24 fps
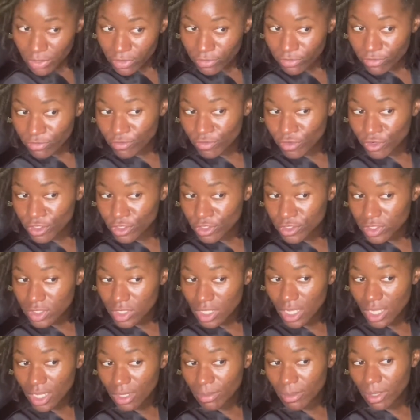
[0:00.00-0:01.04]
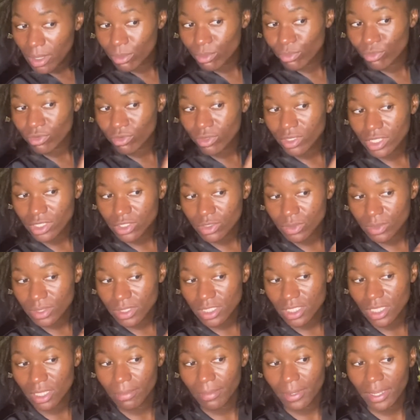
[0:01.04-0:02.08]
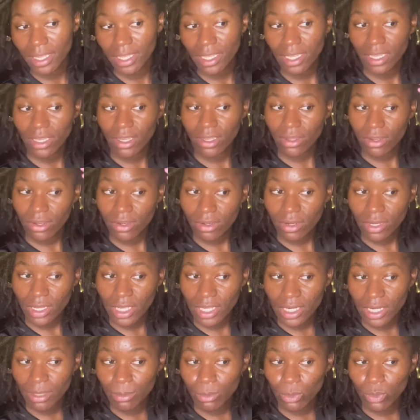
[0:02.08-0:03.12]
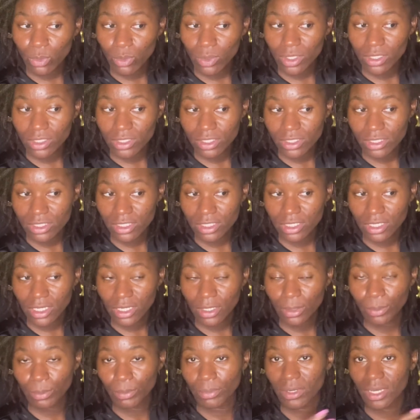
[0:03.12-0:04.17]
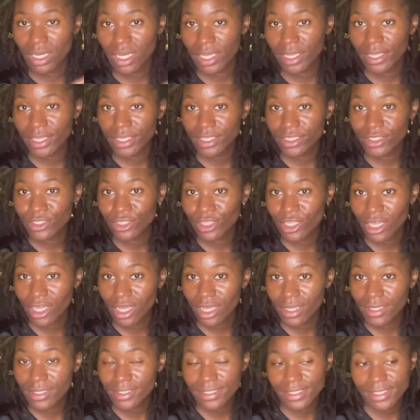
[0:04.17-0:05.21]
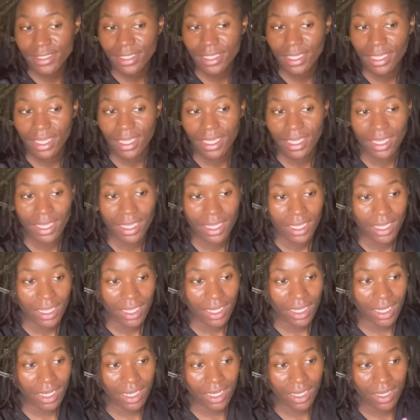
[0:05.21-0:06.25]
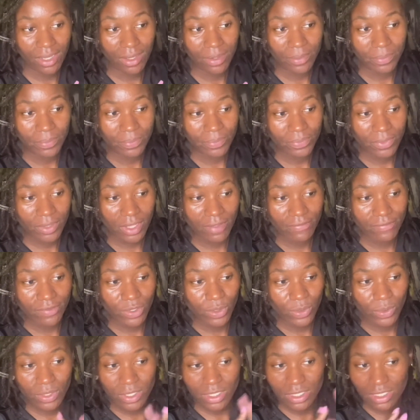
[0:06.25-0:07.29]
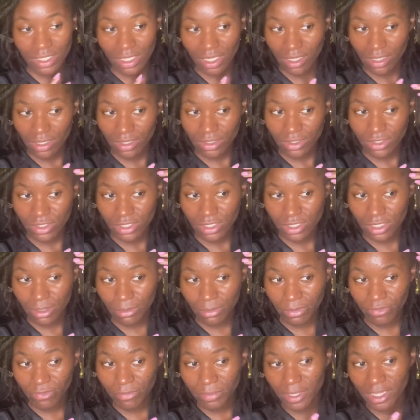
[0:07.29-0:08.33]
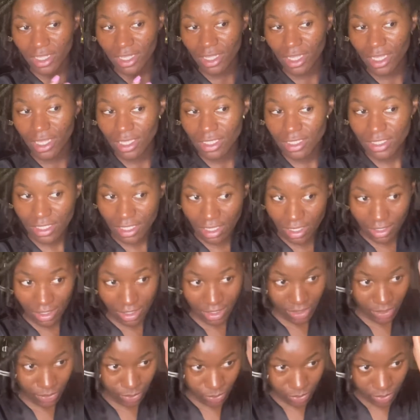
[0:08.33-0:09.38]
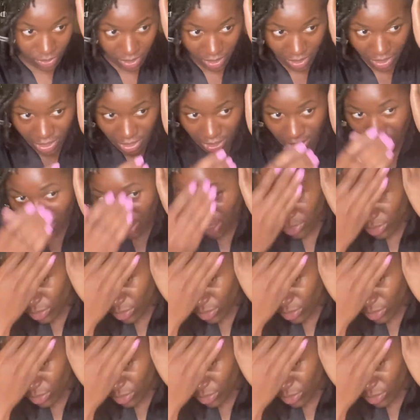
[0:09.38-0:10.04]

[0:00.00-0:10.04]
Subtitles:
First time I'm retwisting my hair, and I'm going to combine locks. I've noticed that some of my locks got like really thin at